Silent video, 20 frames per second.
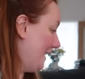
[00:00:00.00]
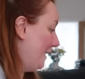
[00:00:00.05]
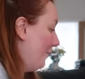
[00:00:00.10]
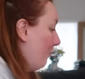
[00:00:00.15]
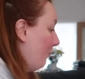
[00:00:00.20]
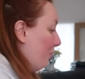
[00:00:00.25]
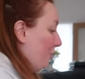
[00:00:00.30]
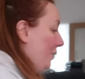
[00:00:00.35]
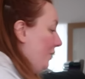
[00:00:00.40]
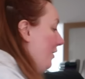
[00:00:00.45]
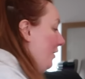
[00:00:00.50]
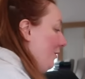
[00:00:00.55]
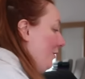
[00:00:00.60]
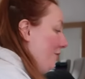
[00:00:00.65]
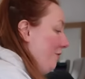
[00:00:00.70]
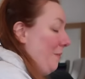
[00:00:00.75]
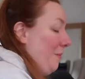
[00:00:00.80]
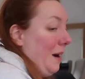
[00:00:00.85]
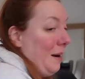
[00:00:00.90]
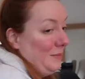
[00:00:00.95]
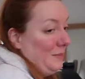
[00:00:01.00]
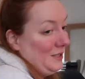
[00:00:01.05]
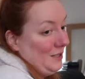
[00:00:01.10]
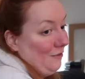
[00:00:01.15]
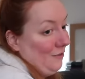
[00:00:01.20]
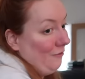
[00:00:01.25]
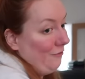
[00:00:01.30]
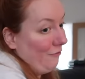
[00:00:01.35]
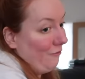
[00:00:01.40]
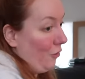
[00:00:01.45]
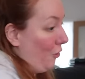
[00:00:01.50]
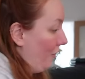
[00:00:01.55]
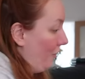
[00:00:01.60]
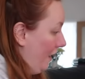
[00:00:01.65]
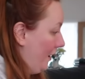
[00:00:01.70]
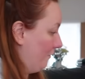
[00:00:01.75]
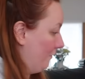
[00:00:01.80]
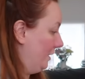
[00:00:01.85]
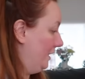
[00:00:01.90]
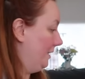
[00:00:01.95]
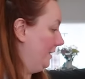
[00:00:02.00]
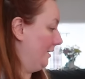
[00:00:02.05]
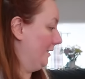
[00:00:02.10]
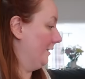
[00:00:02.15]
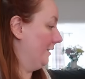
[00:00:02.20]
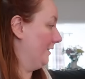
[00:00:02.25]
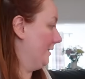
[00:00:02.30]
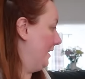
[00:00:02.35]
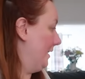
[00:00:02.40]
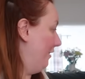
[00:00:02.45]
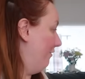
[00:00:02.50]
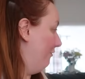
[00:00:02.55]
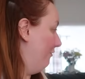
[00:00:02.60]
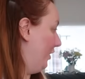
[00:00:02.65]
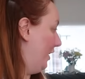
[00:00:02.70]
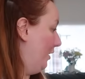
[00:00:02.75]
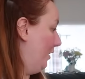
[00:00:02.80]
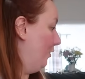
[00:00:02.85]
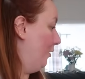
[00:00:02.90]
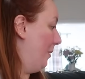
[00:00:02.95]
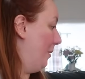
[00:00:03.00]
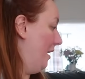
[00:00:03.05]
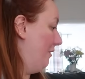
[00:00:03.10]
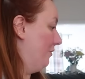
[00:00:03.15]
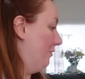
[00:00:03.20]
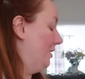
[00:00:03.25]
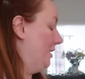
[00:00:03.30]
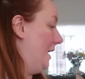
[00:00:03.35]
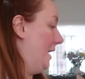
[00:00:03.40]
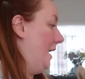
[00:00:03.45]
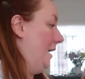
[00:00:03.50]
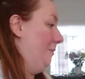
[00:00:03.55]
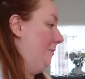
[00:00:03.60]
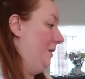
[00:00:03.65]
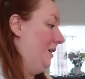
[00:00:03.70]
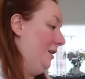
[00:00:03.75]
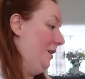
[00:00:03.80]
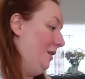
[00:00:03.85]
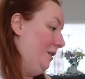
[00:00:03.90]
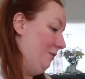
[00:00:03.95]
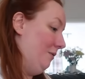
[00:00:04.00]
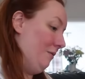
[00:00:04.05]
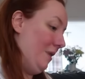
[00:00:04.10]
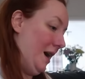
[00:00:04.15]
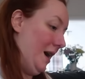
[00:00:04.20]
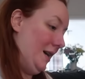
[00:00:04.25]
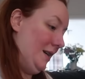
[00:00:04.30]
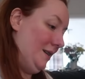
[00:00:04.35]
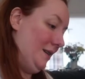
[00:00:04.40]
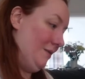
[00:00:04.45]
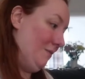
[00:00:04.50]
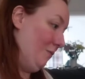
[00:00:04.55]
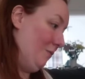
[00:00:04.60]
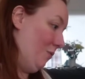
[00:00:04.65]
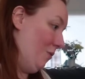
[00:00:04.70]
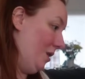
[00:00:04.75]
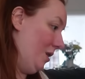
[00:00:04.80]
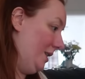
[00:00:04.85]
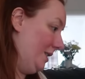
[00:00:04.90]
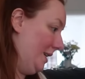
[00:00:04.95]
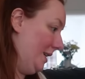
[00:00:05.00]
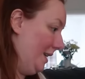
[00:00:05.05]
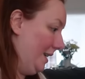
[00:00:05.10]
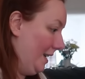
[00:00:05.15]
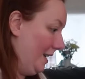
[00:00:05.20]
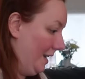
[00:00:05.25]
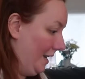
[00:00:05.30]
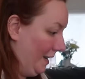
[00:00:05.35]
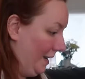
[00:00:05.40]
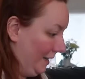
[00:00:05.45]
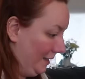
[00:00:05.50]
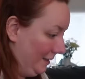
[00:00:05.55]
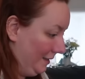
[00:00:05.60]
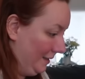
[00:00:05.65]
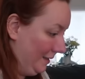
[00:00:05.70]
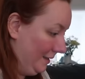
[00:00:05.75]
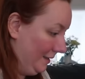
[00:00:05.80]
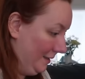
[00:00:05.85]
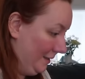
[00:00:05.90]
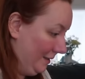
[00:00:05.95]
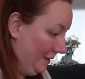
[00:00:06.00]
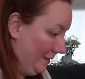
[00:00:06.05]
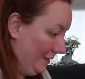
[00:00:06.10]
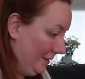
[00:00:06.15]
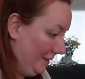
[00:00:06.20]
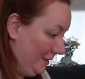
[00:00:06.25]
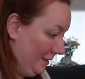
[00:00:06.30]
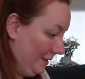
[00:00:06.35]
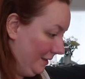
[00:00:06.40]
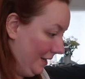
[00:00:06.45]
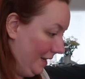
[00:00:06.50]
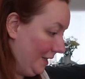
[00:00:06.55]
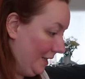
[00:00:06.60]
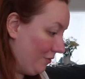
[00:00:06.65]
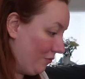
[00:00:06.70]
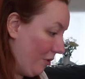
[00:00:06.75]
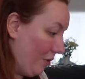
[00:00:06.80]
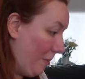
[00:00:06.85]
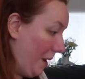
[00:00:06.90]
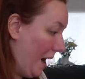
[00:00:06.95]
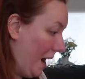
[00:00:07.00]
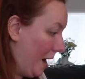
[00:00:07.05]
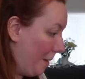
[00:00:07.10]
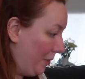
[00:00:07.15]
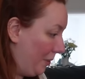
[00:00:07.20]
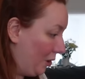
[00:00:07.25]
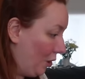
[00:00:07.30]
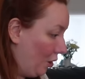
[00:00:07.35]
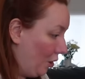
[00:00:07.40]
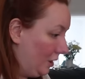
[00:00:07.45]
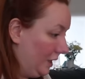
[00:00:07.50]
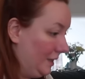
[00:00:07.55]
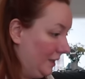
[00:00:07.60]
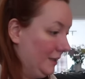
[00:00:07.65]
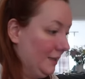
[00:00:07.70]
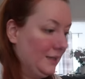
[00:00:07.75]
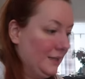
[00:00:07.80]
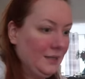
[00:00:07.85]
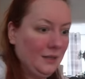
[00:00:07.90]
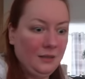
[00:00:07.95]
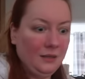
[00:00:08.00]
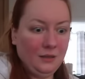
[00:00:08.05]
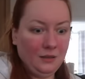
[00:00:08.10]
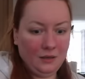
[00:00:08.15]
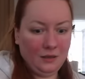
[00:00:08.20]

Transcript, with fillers: I don't pre-order from Amazon for that reason, because they fuck it up every time. Right, what is in here? It's from HarperCollins.